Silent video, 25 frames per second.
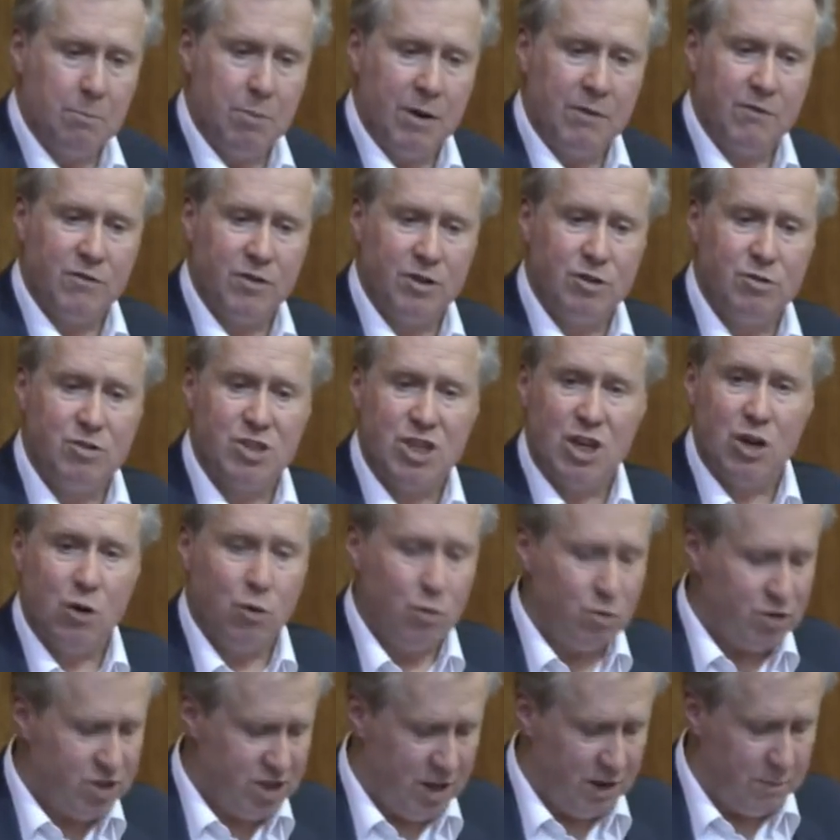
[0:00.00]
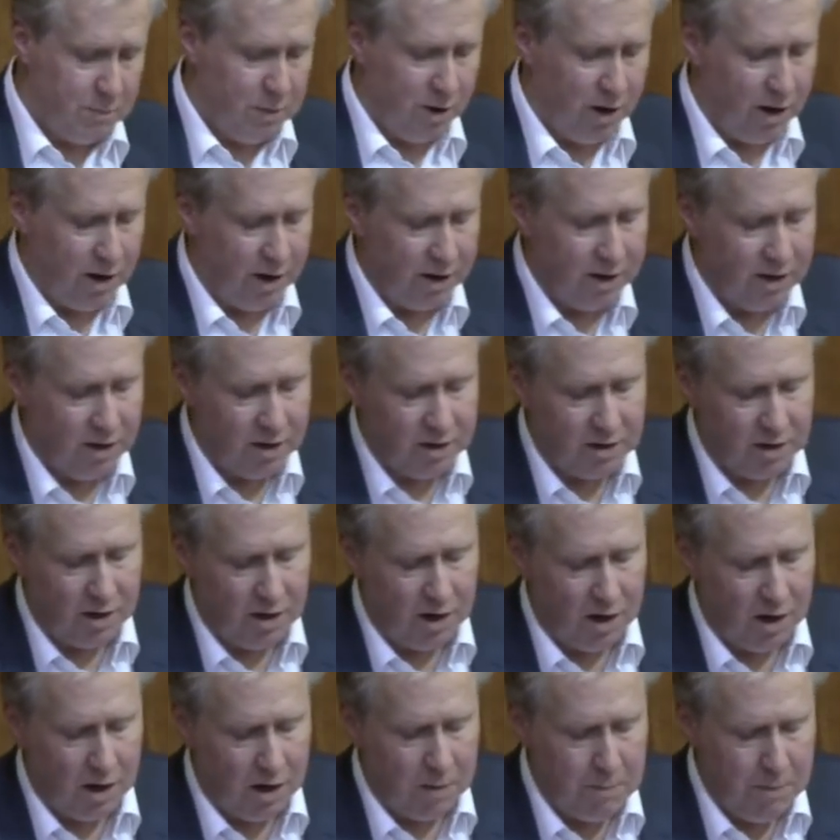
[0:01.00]
Benvenuti also pioneered
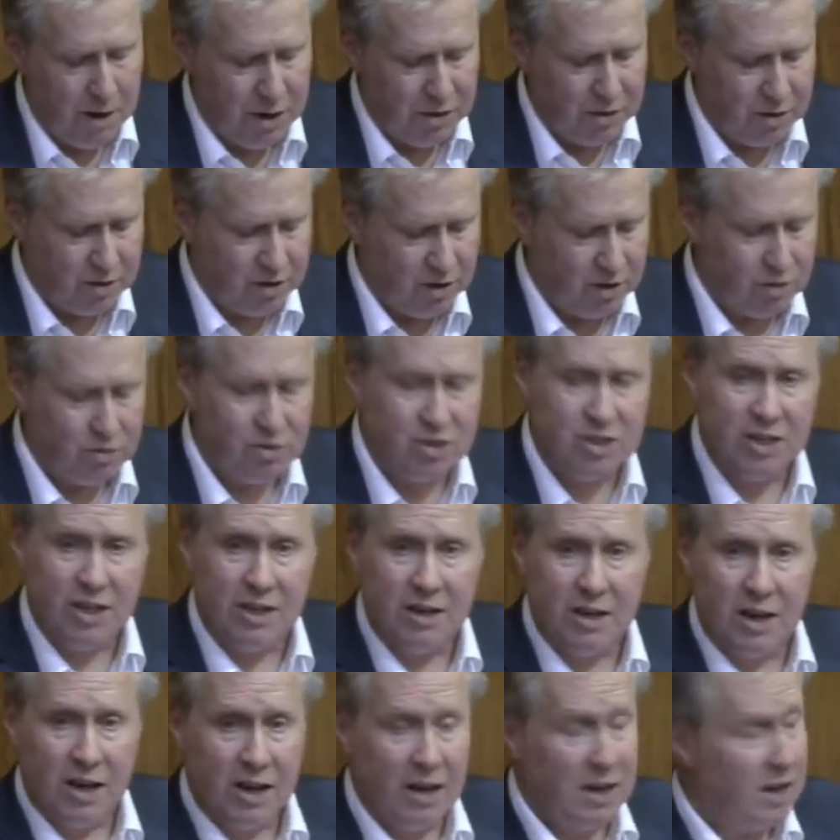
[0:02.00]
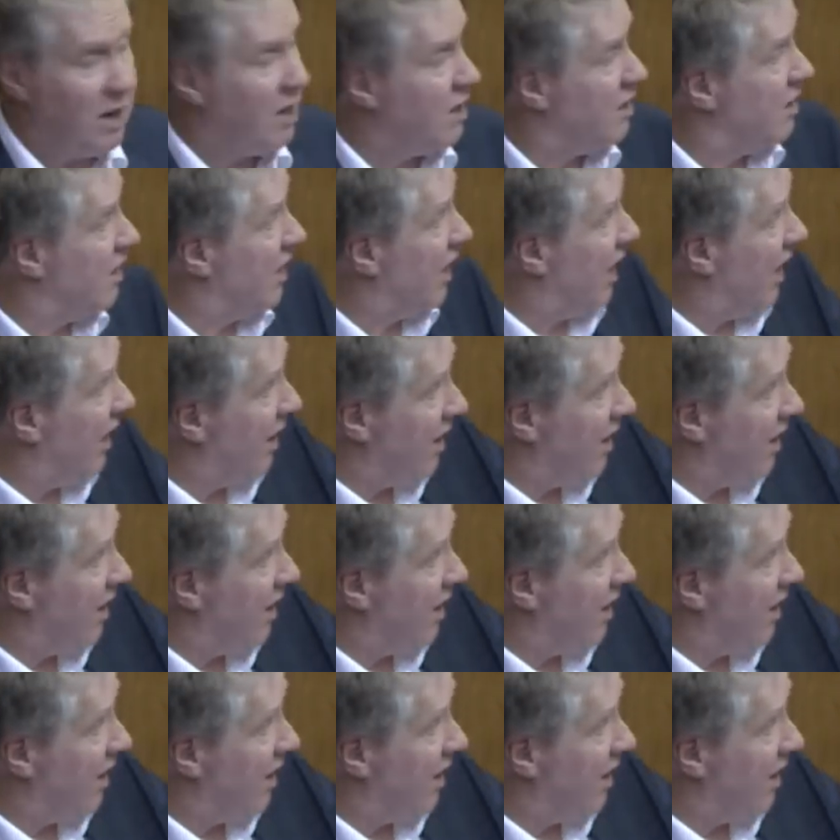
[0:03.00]
a, a method used in, in the